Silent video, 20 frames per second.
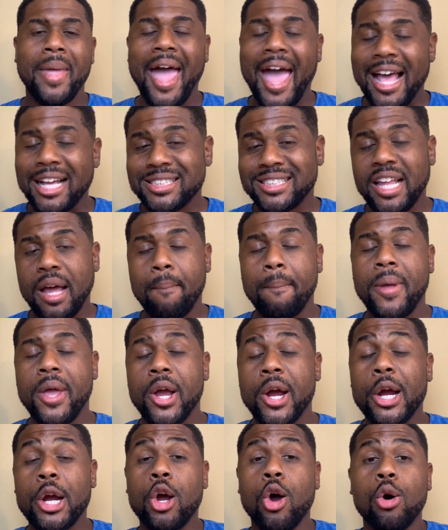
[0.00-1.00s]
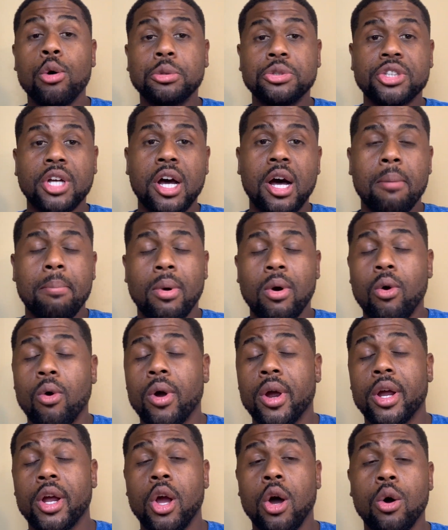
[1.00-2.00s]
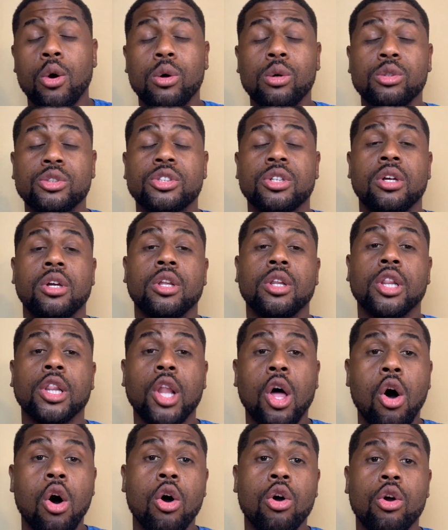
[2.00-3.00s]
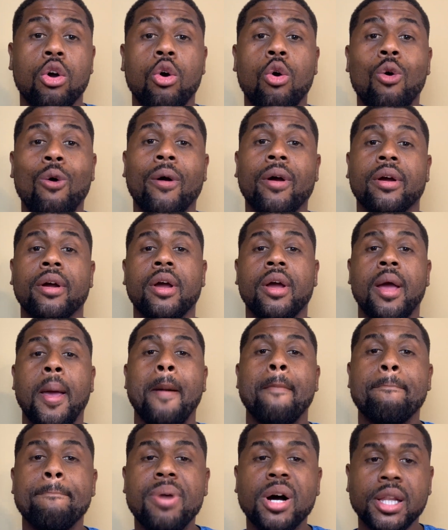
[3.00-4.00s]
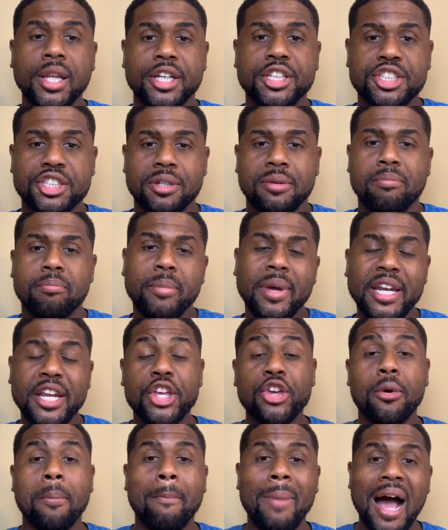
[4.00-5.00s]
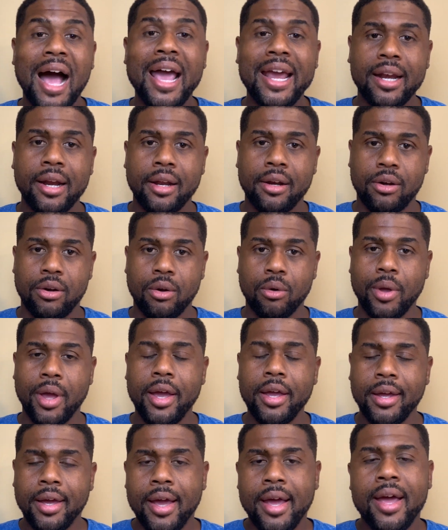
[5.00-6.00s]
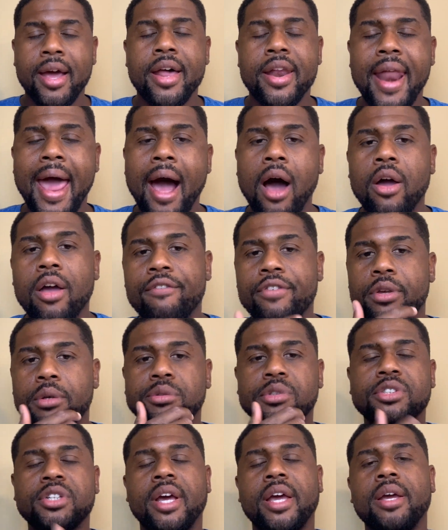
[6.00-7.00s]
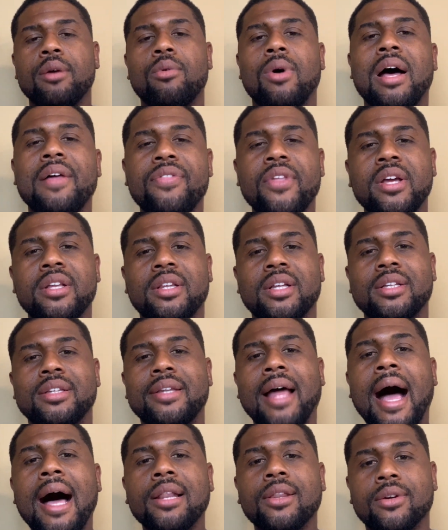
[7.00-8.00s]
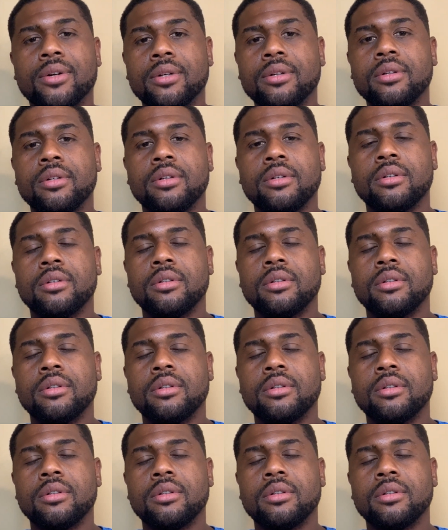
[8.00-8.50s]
as that pair goes up, or it goes long or bullish, meaning you're buying it, okay? Now, if you say, well, I think the dollar,